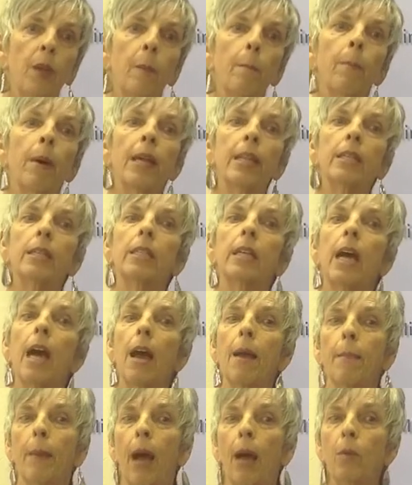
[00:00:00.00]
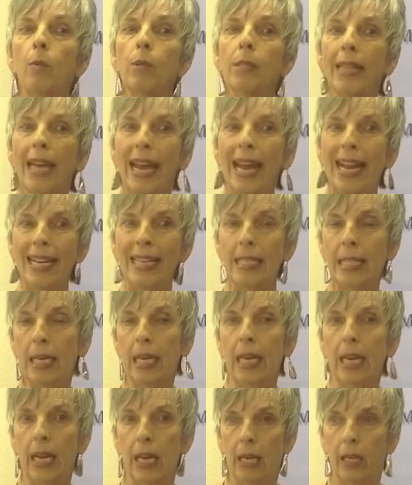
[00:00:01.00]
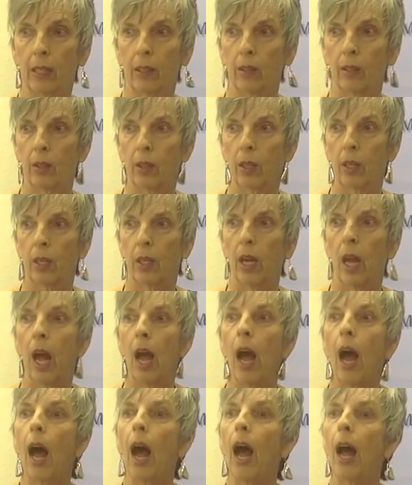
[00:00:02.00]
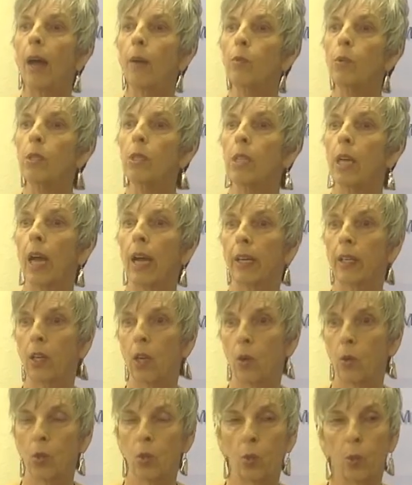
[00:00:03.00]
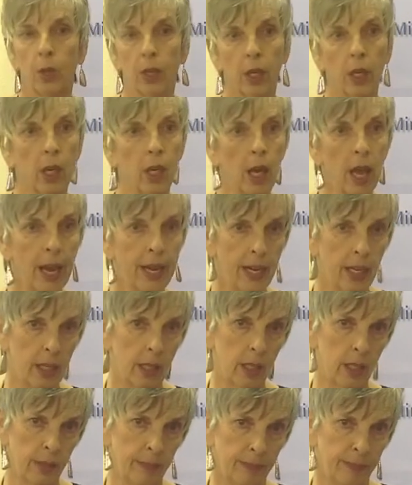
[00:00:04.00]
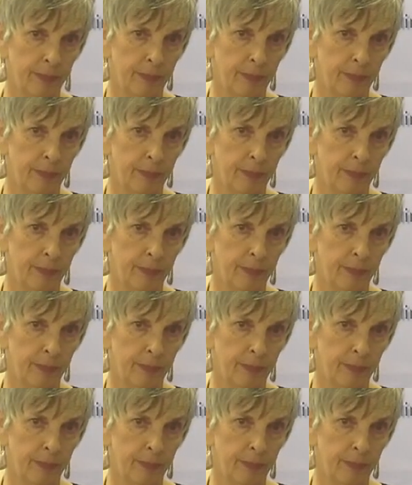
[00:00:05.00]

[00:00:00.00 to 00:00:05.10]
By the time I was 18, I was diagnosed with colitis.